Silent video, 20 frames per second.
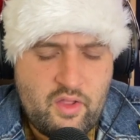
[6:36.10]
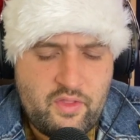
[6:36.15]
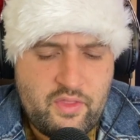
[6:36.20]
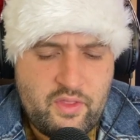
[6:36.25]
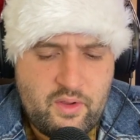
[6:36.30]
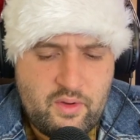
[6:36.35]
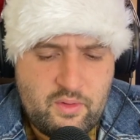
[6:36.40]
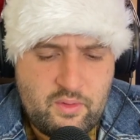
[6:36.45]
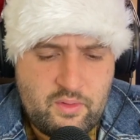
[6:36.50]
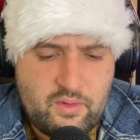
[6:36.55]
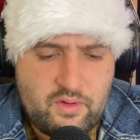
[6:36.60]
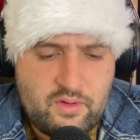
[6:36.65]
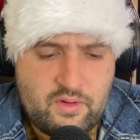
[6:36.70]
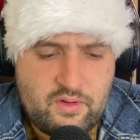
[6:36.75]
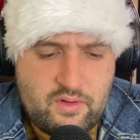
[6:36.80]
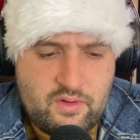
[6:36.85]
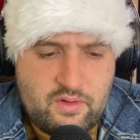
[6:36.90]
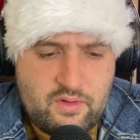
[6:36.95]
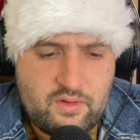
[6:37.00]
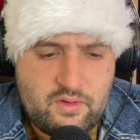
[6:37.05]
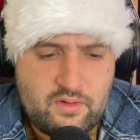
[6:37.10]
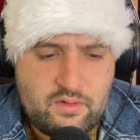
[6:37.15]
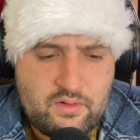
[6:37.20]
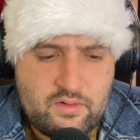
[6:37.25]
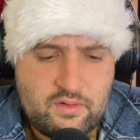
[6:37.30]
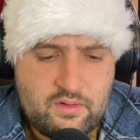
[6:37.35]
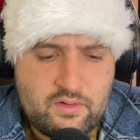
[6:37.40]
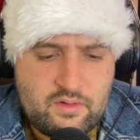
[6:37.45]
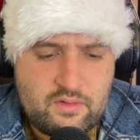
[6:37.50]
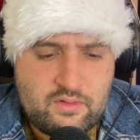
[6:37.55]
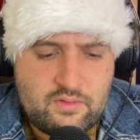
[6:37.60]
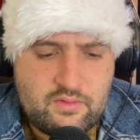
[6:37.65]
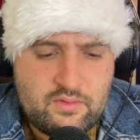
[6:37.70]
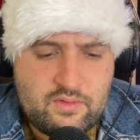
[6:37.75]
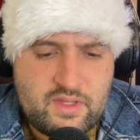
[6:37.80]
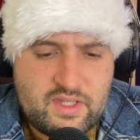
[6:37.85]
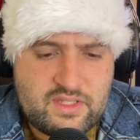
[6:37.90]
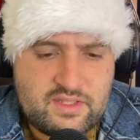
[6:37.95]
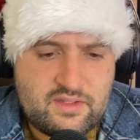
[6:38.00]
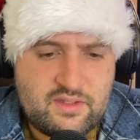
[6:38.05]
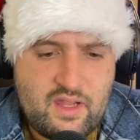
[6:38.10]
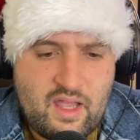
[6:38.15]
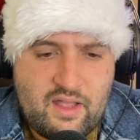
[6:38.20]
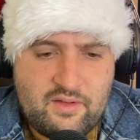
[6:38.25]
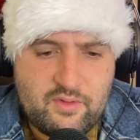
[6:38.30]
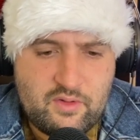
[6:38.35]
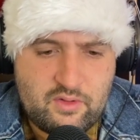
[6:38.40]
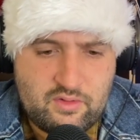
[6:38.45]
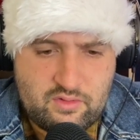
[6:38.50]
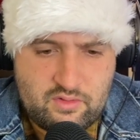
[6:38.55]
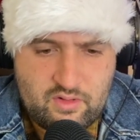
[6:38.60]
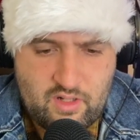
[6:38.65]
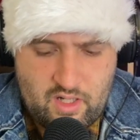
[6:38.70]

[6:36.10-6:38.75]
Although this novel,